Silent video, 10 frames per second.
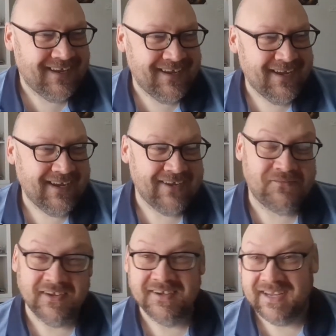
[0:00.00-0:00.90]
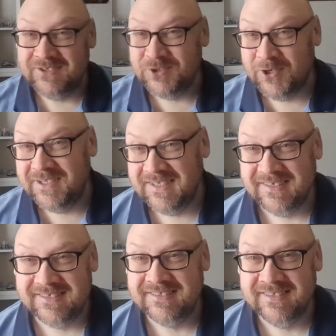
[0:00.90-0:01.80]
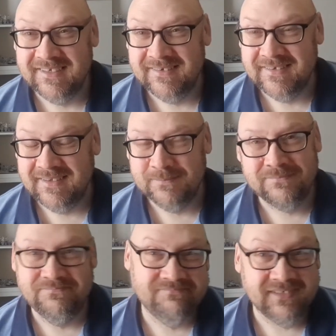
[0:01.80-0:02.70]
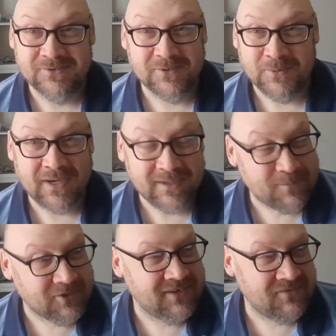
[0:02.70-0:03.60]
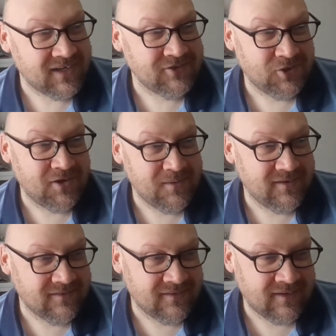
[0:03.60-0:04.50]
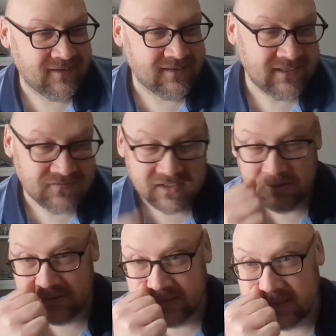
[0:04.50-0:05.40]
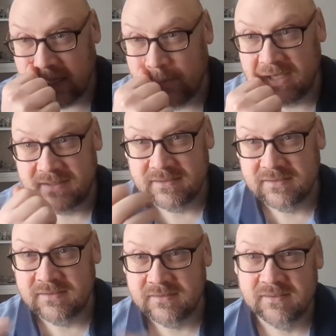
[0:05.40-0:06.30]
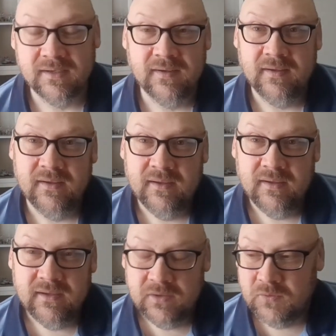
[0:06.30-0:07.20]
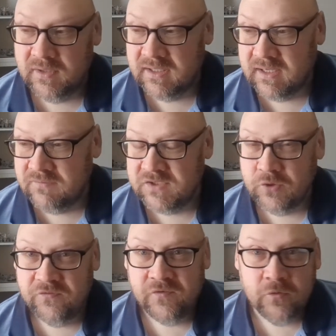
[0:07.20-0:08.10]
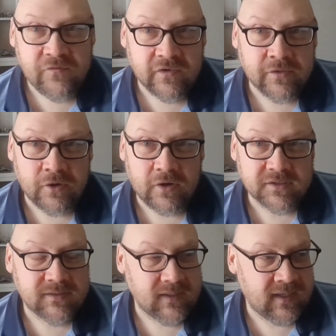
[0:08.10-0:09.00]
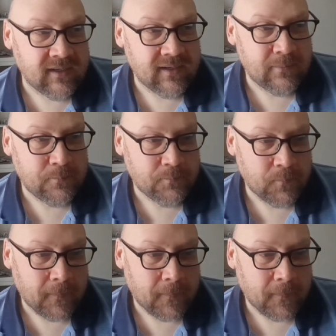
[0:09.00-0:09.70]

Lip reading: if you're enjoying this, I don't know why, but if you enjoy these videos, these army lists, and you know, it gives you food for thought, and